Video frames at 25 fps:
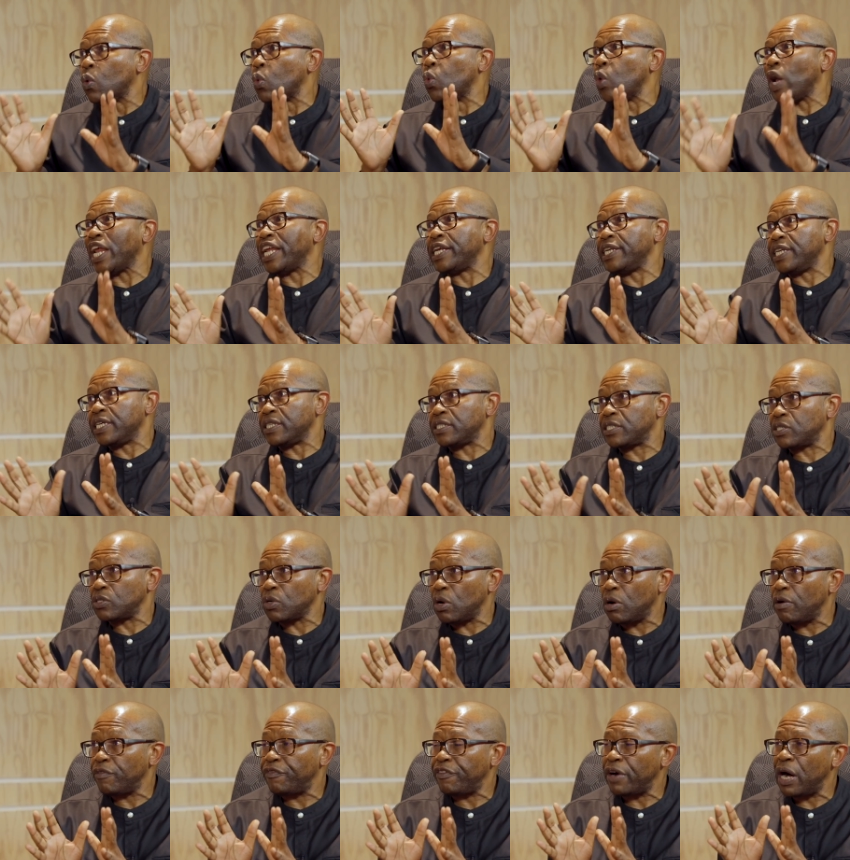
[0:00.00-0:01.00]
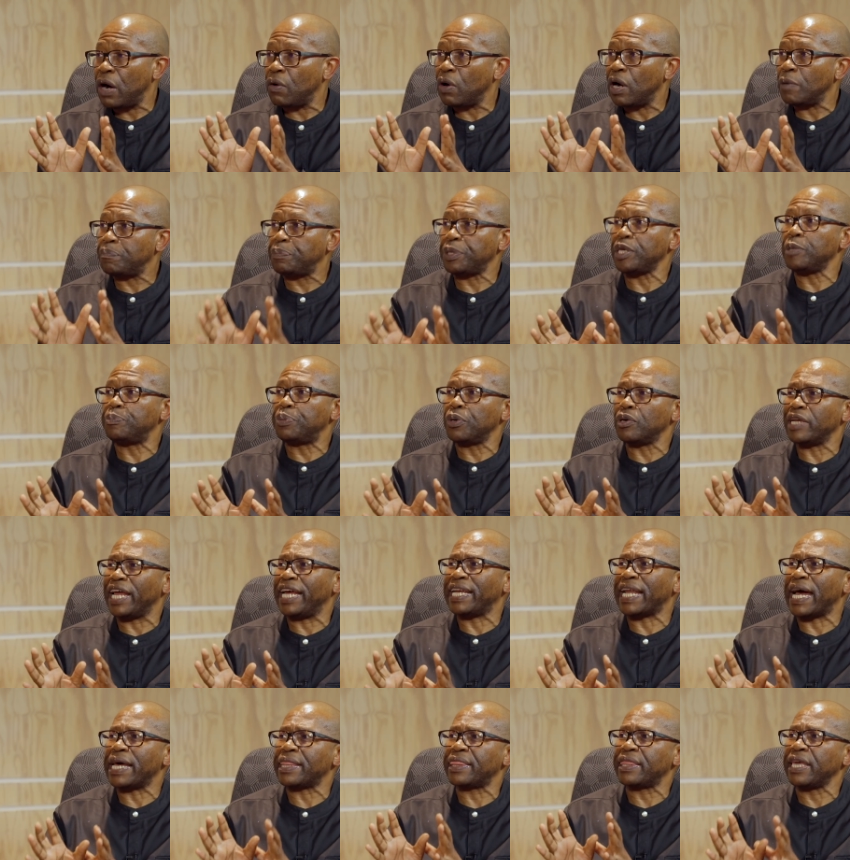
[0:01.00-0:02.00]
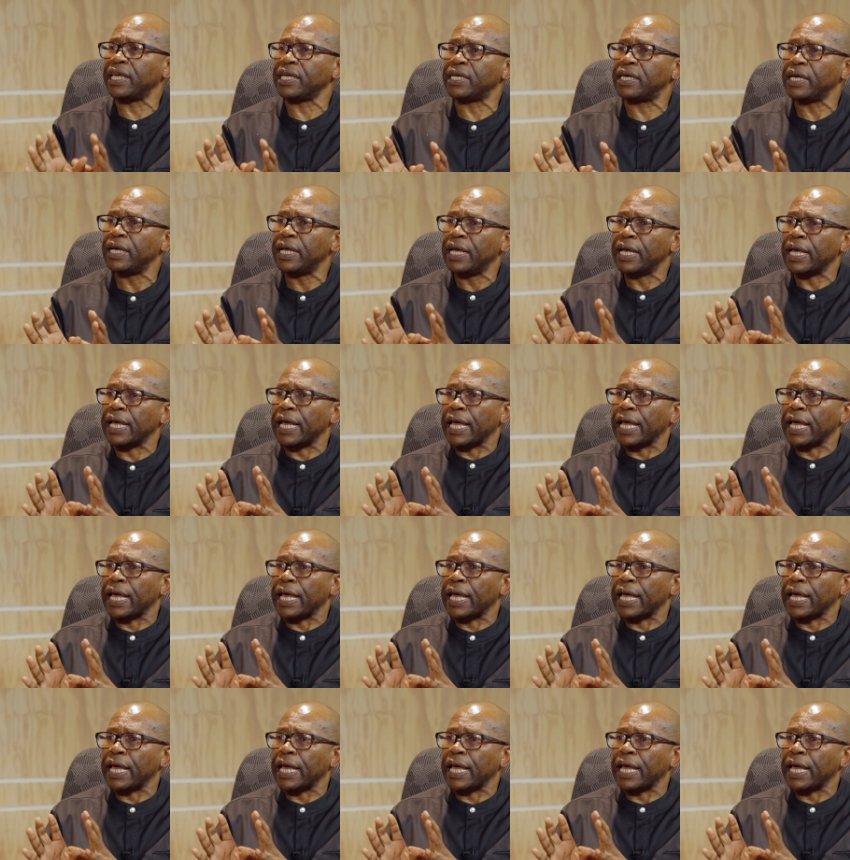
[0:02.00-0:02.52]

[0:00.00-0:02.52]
wellness of our people. And I think